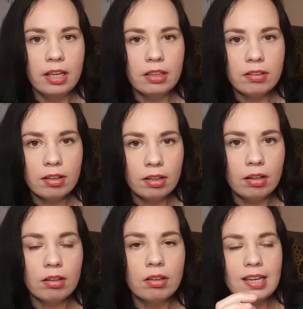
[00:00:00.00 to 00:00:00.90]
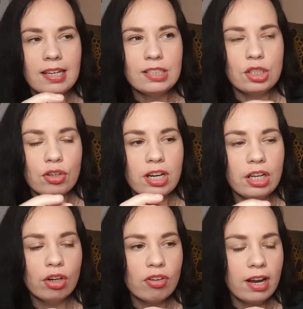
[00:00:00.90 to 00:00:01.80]
until it is your
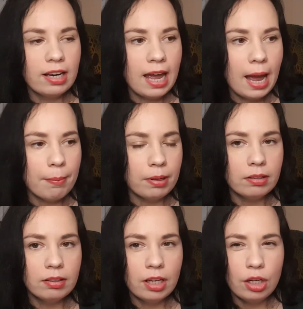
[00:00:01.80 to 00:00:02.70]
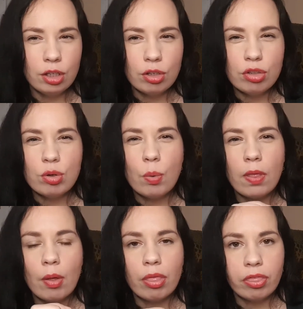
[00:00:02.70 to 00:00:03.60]
ingrained habit and you can do it
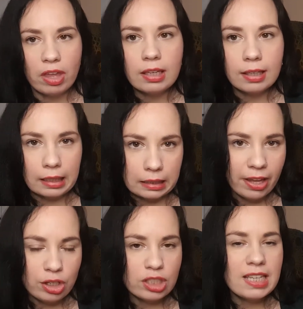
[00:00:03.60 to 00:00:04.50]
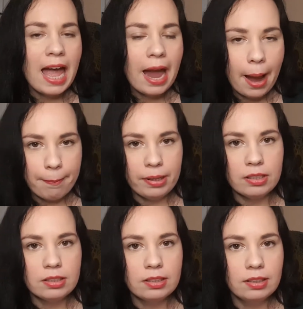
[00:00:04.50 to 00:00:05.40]
without thinking. It just
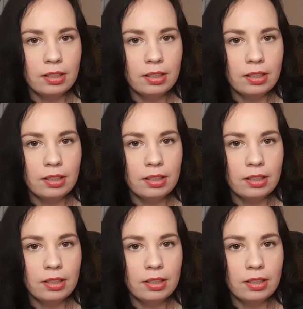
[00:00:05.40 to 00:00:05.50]
happens.